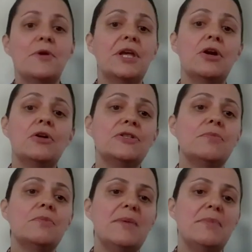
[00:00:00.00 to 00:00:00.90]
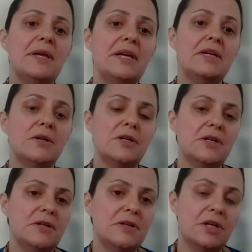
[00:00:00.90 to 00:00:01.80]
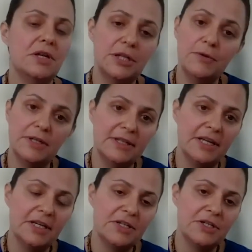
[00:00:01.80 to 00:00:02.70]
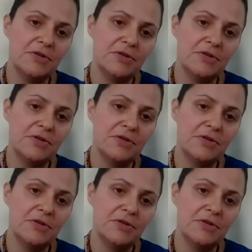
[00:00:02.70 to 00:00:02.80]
We can also maybe include a link